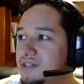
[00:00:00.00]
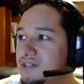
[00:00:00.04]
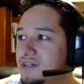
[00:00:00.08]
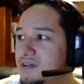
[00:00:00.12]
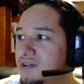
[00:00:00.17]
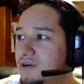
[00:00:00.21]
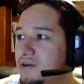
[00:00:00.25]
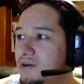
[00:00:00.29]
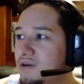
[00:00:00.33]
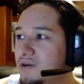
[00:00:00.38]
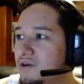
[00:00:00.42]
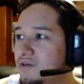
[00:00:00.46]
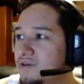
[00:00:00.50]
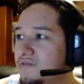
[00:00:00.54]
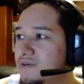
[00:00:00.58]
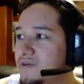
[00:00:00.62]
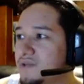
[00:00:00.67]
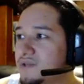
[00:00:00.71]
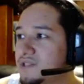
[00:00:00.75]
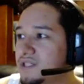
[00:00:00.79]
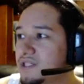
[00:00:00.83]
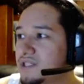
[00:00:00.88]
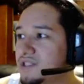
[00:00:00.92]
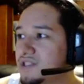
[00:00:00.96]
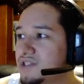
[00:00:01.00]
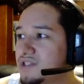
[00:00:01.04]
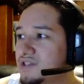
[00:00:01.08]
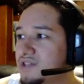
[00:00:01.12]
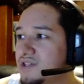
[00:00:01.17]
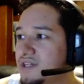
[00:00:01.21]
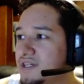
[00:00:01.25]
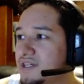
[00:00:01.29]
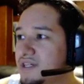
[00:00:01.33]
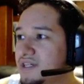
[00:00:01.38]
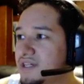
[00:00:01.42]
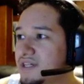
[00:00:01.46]
or Photon
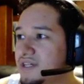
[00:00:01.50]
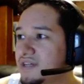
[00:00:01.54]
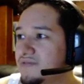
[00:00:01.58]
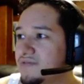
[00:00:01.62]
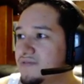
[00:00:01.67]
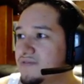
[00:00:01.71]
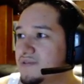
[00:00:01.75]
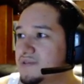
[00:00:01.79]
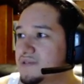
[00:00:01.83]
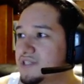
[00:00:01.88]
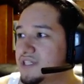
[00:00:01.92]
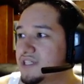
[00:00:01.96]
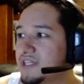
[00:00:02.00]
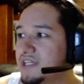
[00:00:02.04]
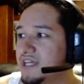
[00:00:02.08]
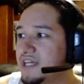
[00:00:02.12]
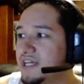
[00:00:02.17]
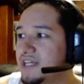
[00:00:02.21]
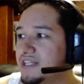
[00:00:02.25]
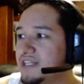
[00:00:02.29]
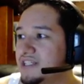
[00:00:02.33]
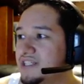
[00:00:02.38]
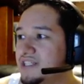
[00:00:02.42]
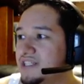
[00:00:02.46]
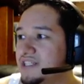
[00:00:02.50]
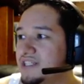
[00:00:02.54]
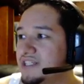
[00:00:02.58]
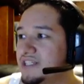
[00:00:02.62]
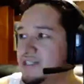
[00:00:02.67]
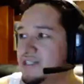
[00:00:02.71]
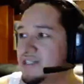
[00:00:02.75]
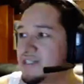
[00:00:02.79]
Strike and Photon Edge,